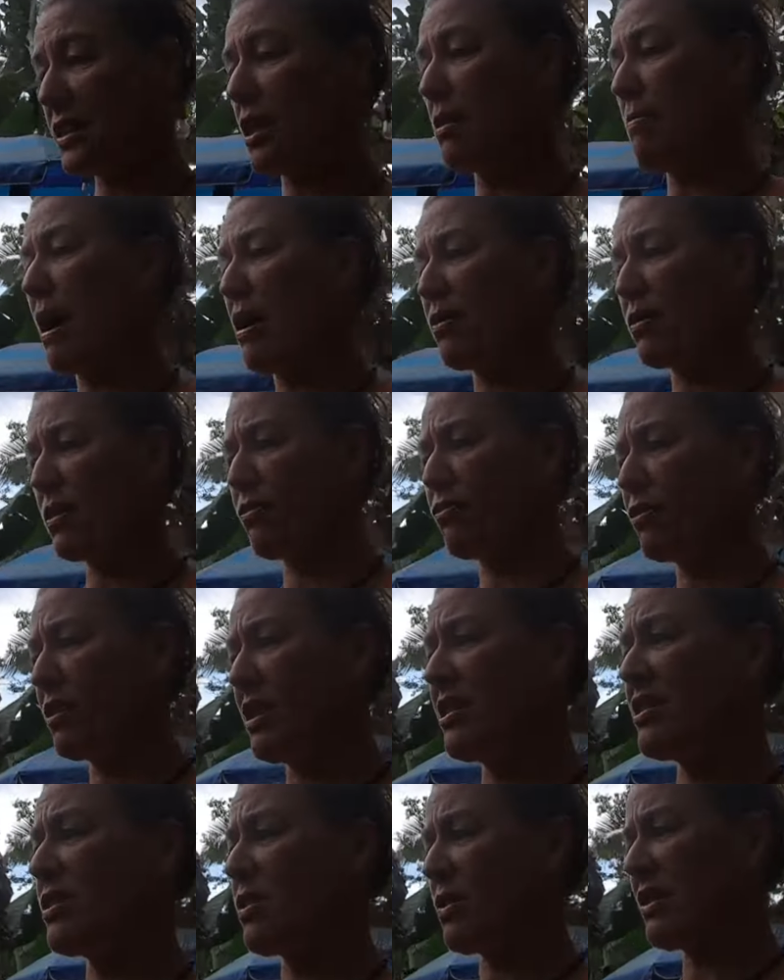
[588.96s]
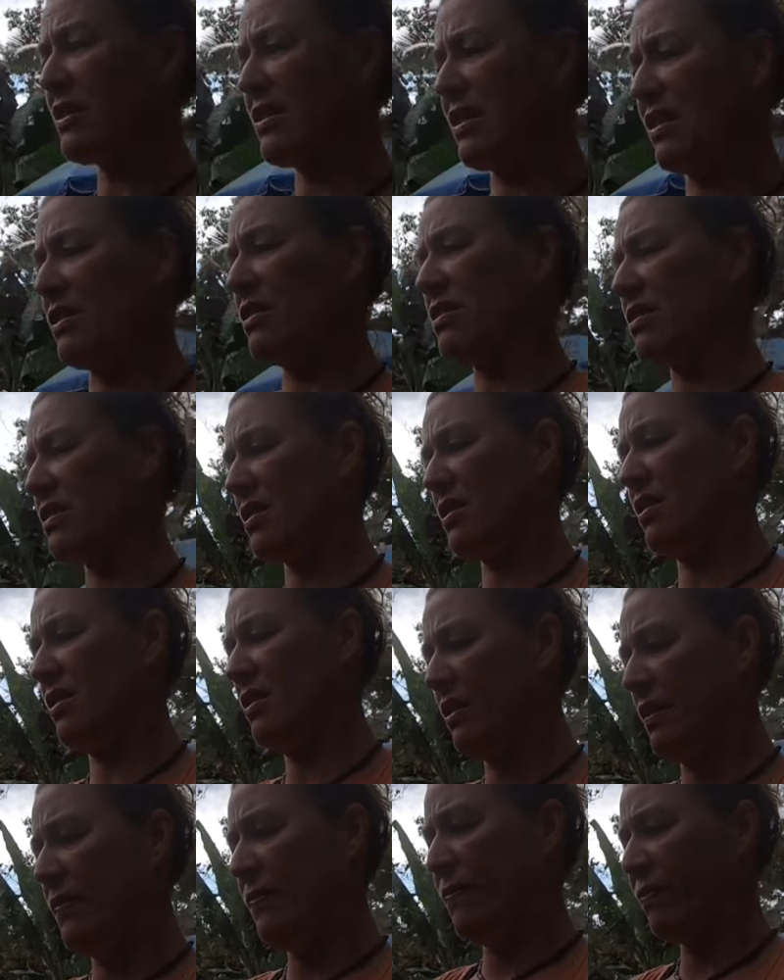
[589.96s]
amount of
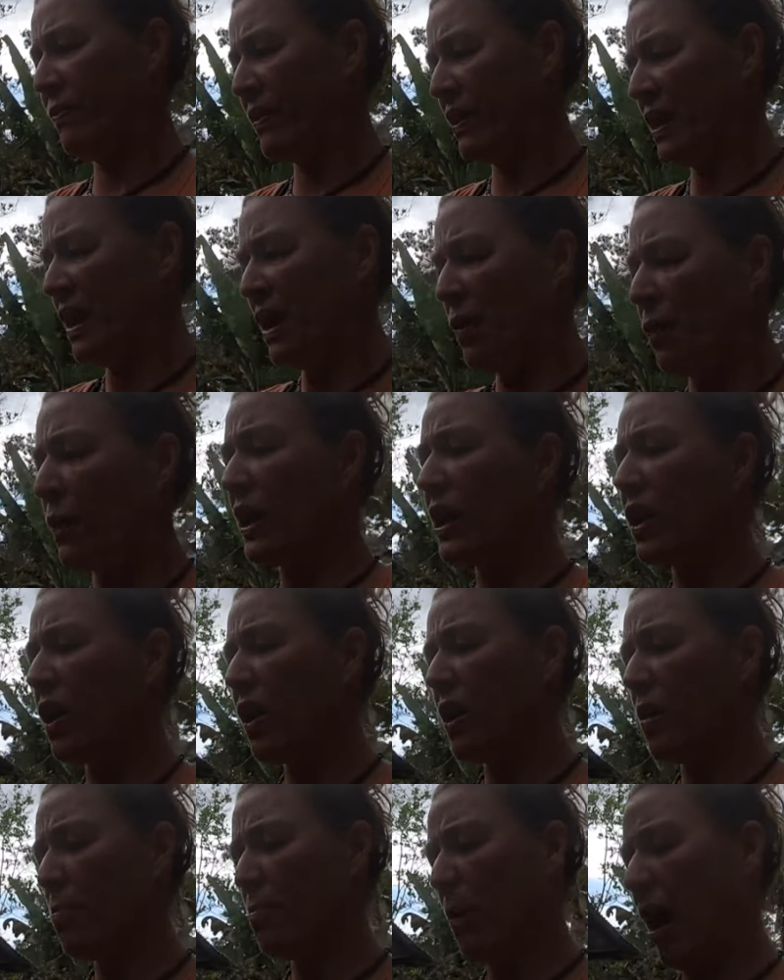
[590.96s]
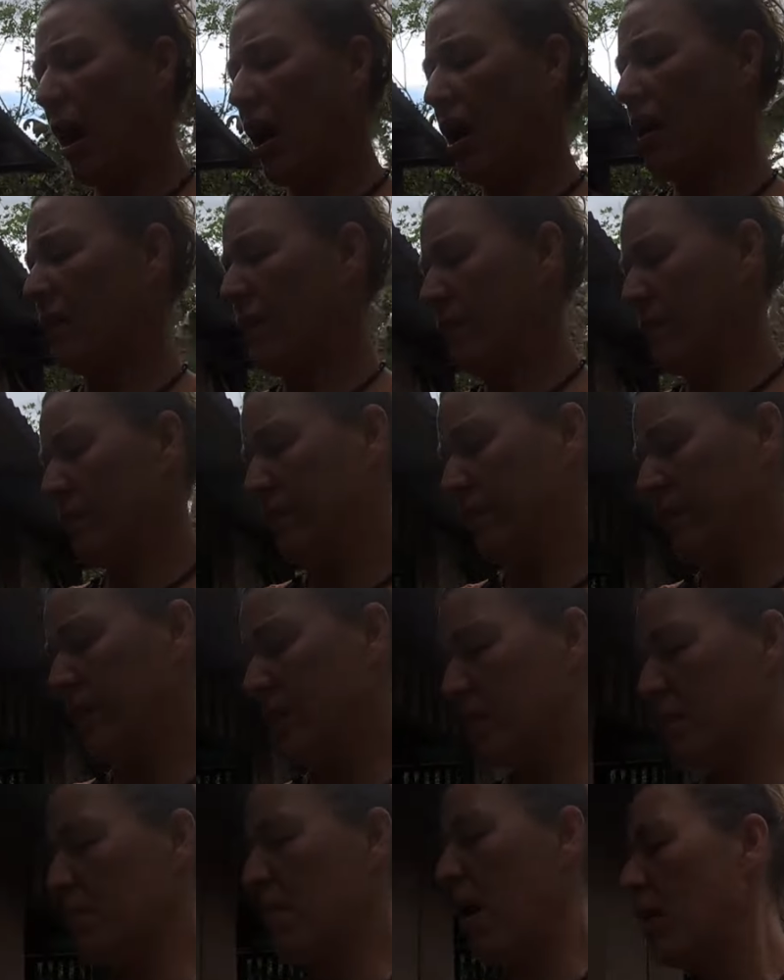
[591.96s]
resources. We could have bought
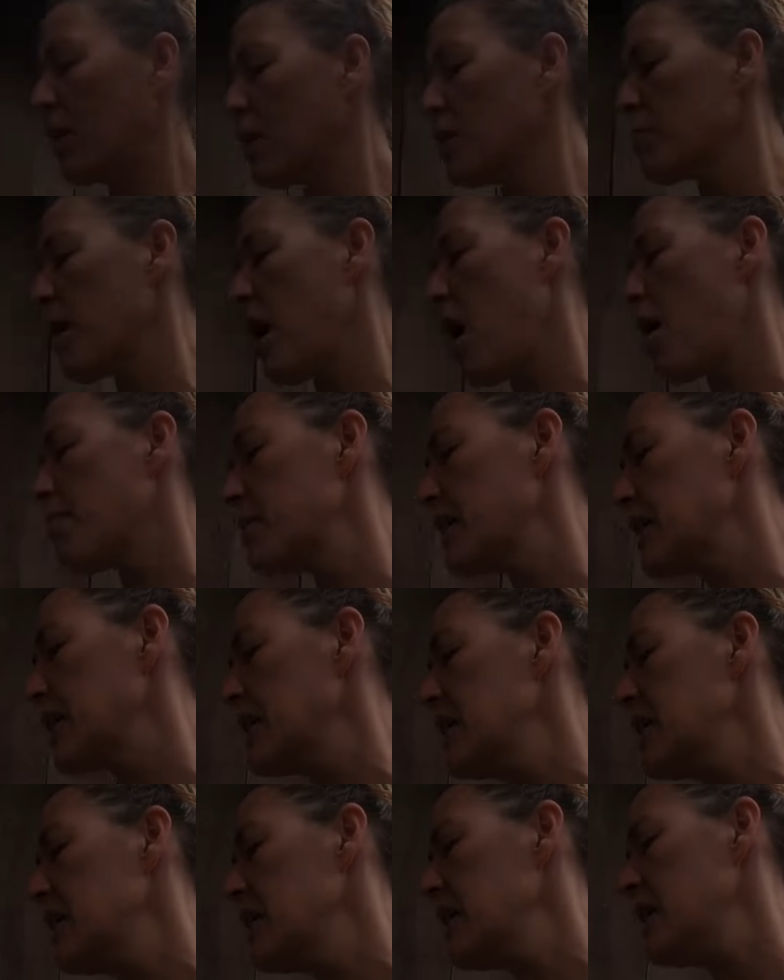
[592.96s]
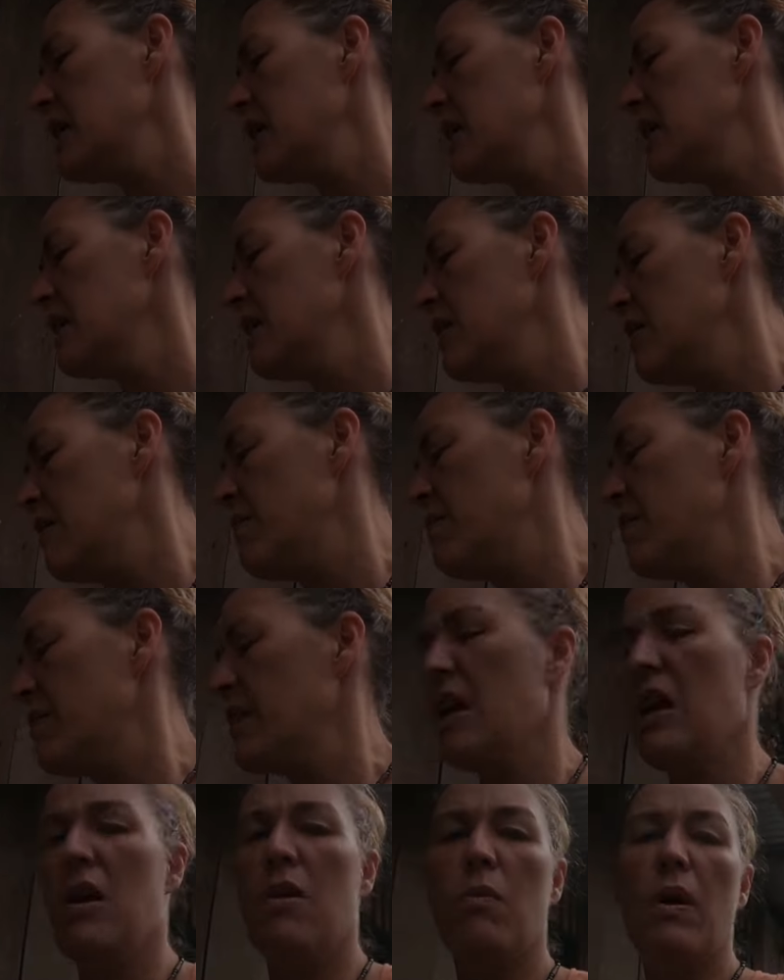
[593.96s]
a smaller property
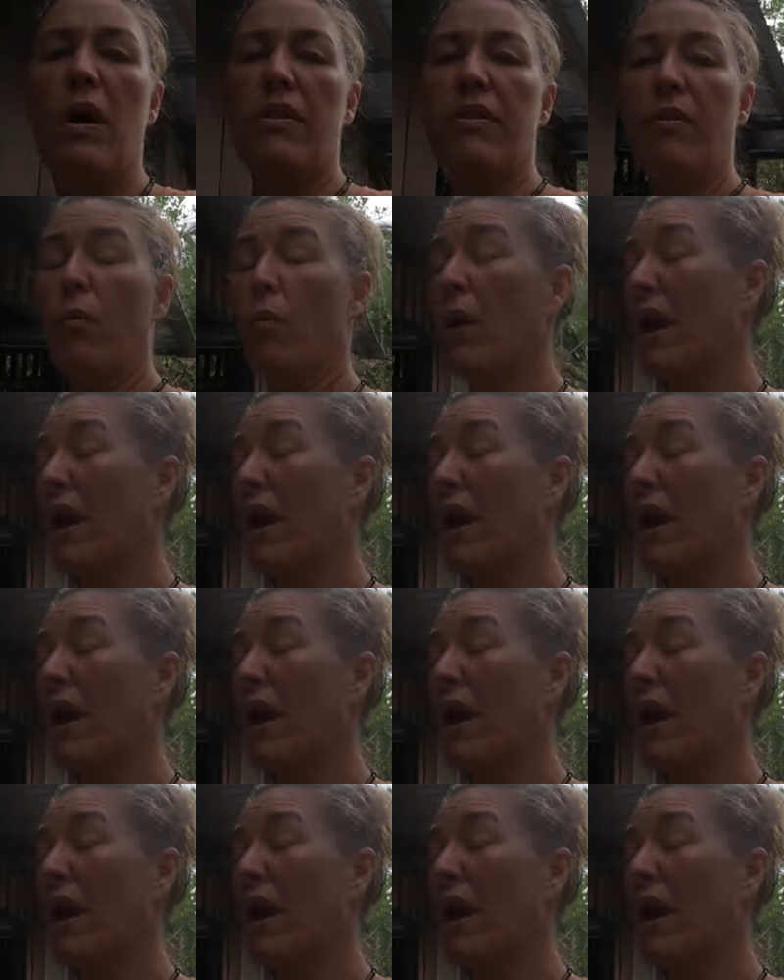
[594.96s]
with a